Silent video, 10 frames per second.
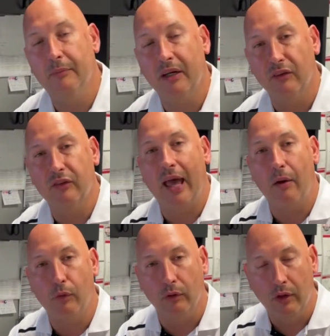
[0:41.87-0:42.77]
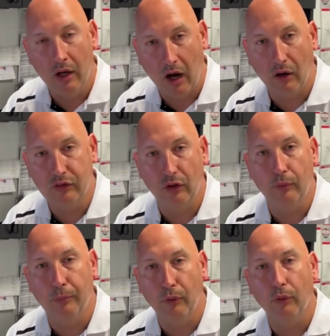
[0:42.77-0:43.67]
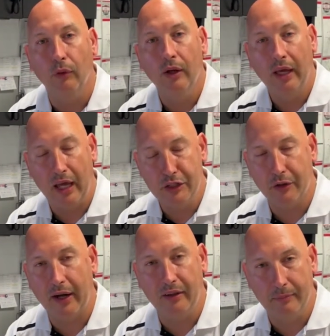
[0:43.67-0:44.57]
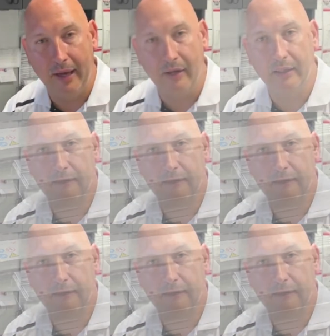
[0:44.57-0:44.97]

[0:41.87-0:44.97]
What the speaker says: because that will also pull and drain the battery.